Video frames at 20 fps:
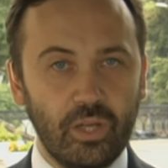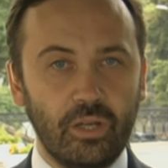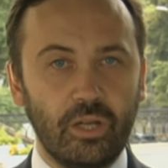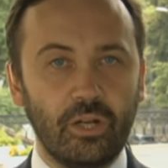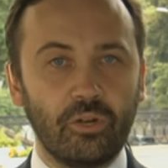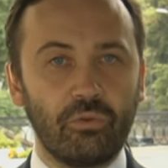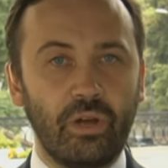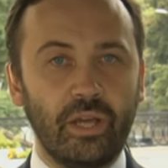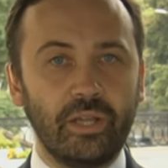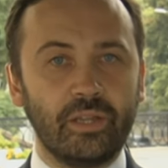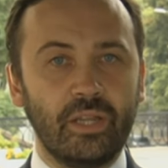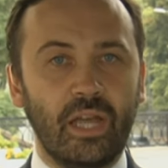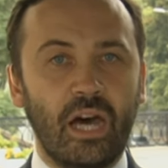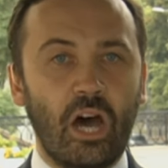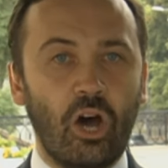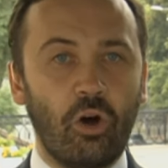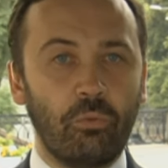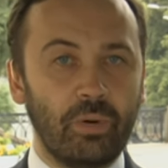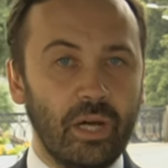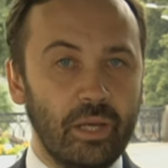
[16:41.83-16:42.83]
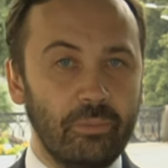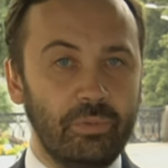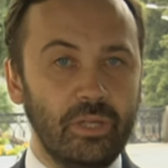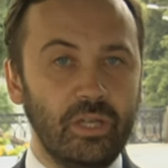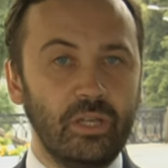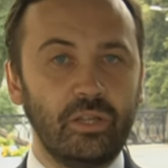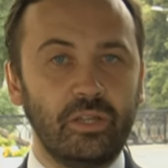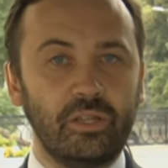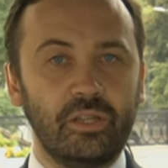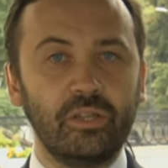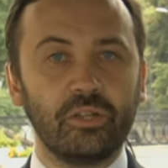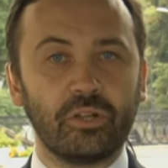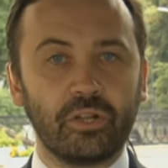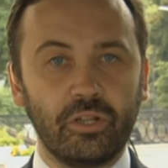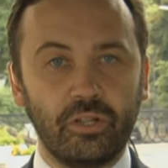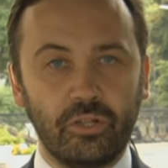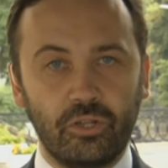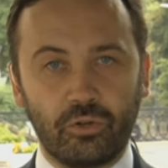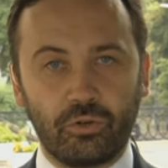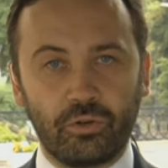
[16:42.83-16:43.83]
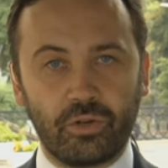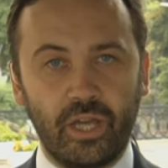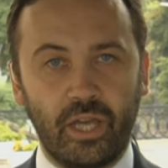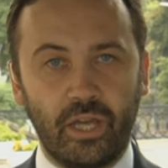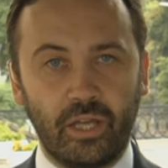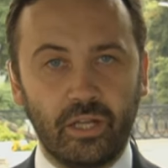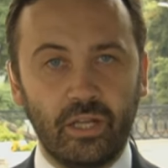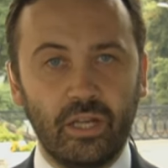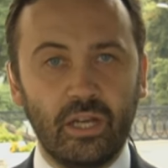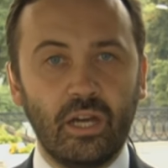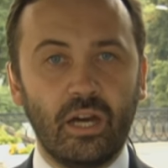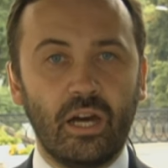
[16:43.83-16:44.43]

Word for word: and right now, by being here in Ukraine,